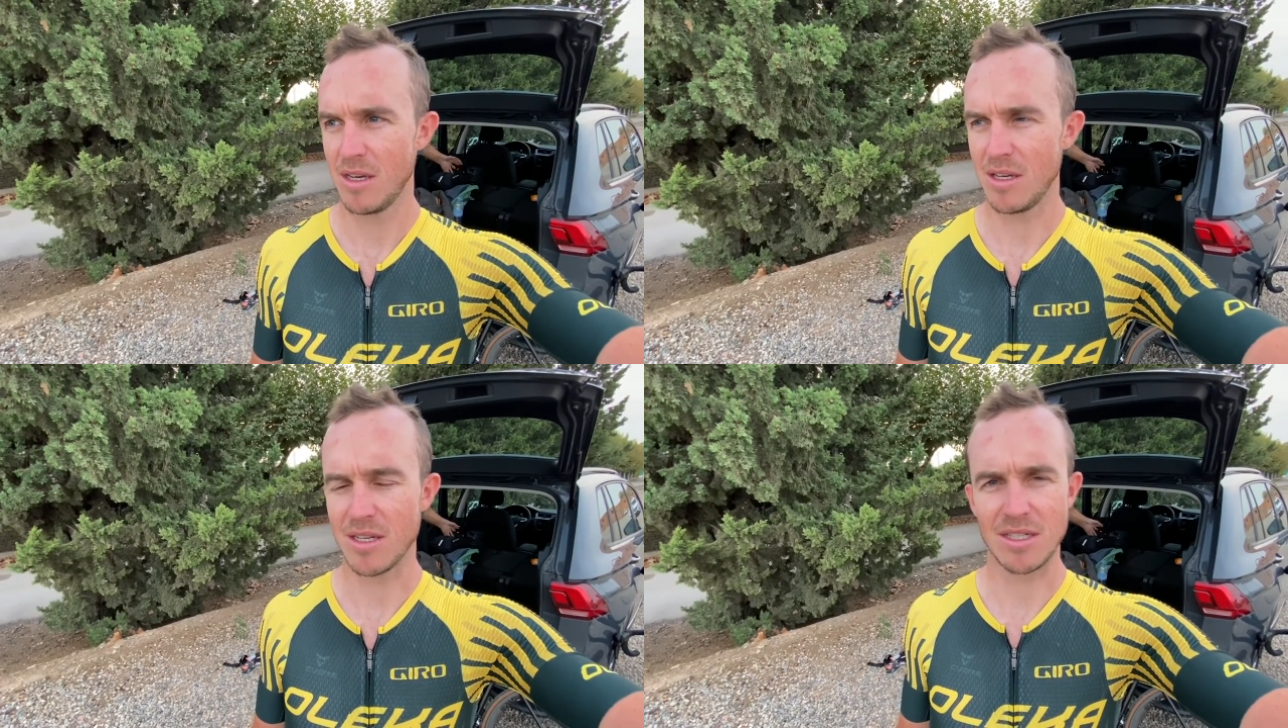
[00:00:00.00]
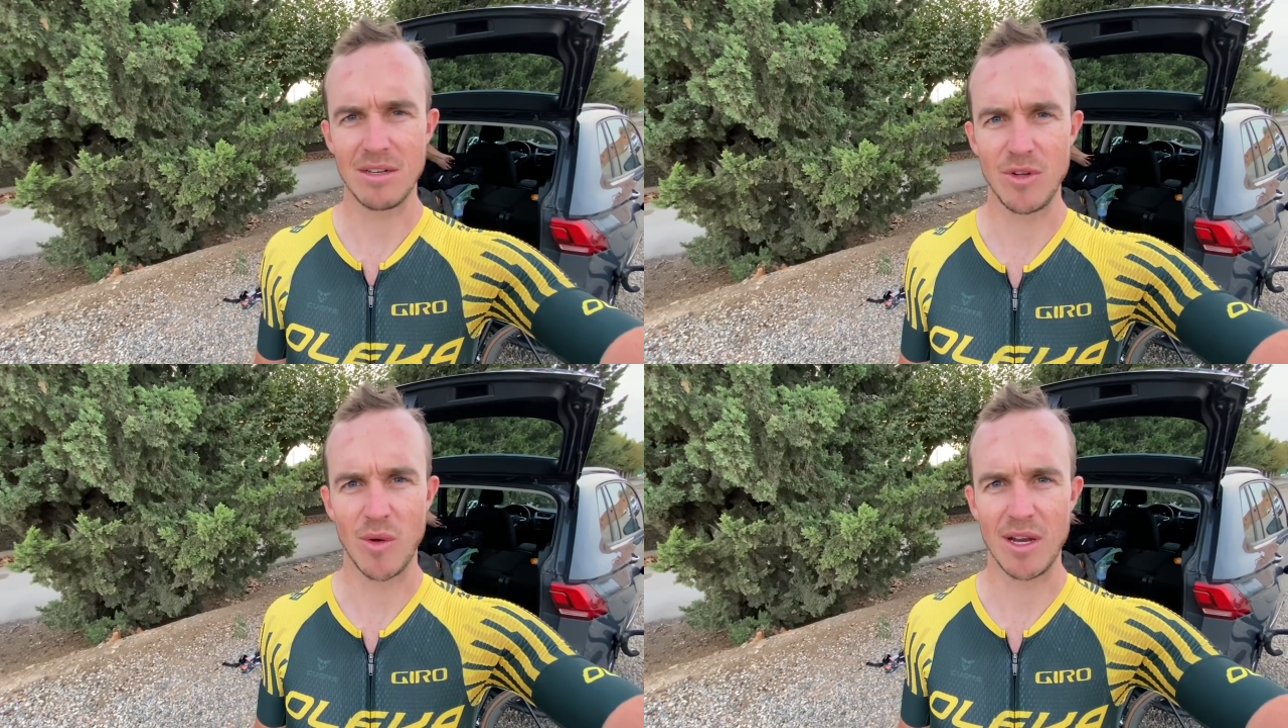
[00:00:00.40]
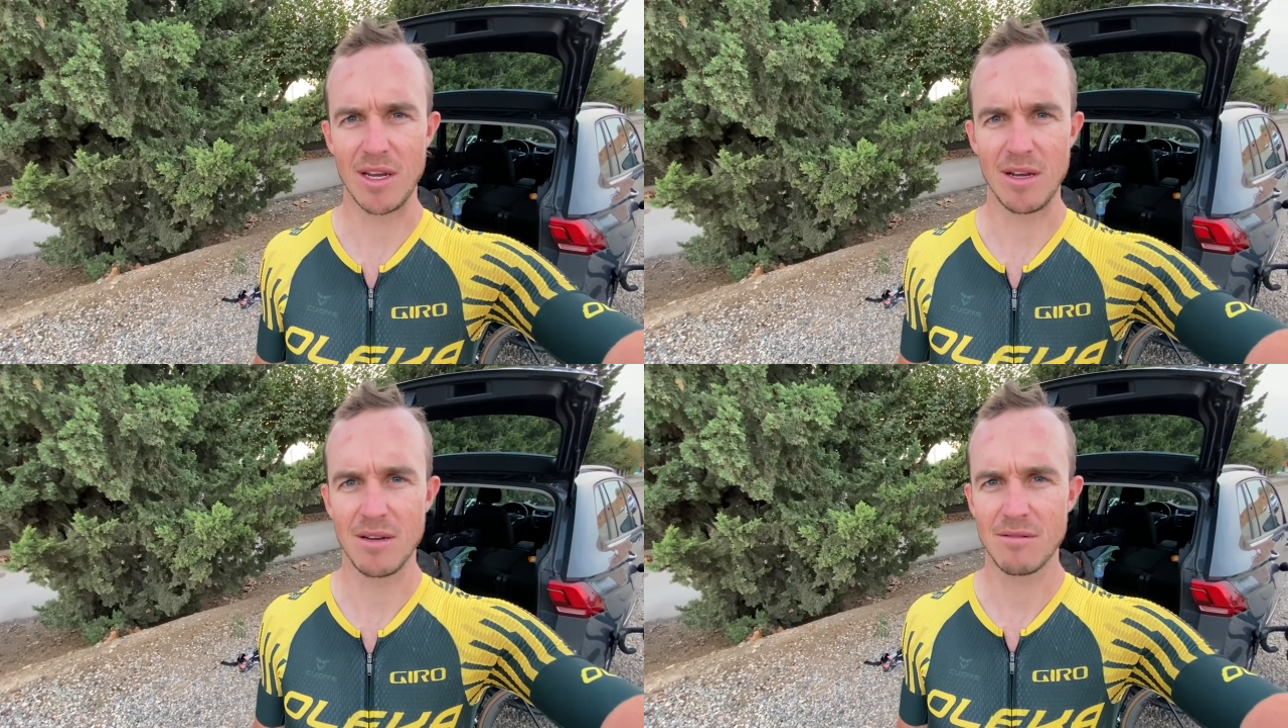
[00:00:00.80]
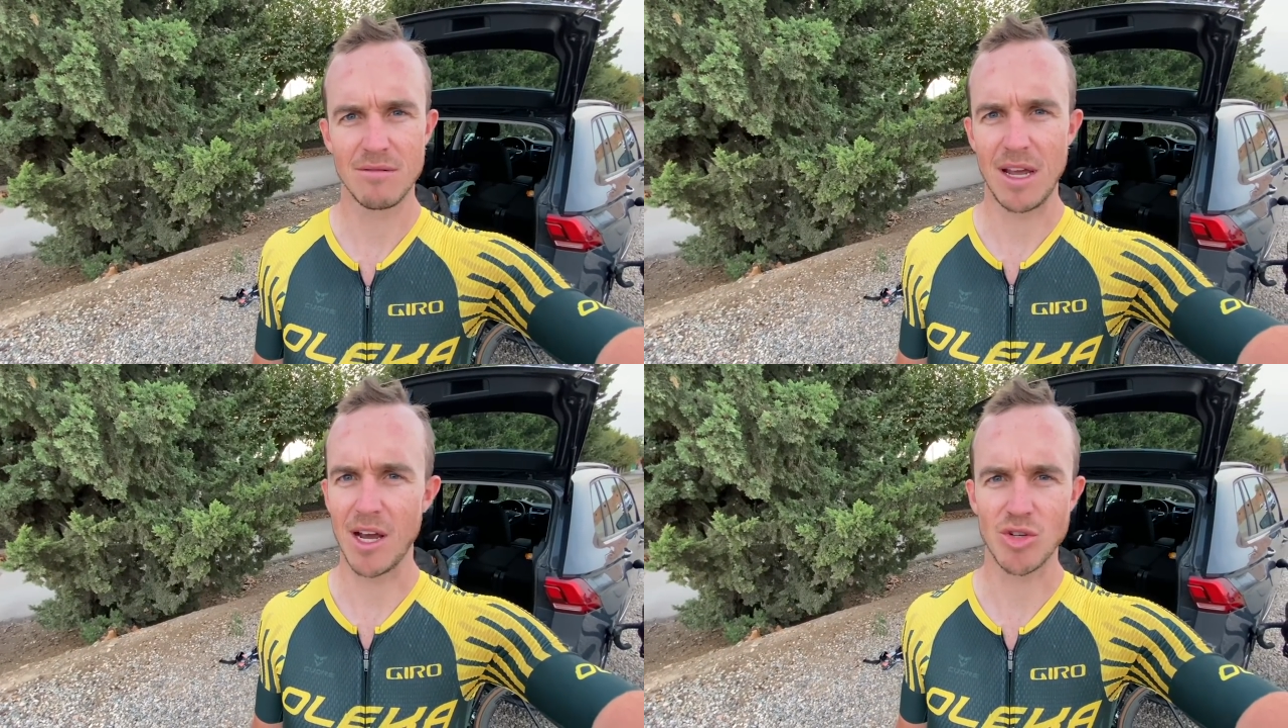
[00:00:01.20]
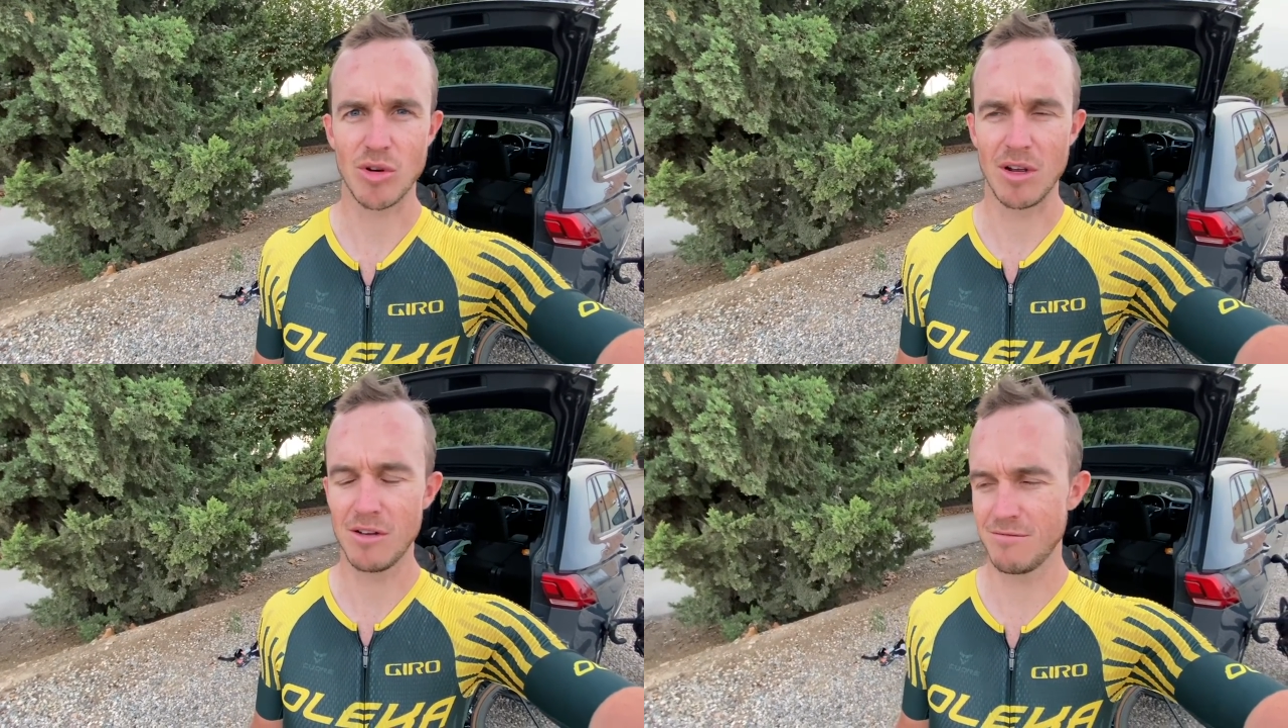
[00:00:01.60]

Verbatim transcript: it doesn't give you any extra.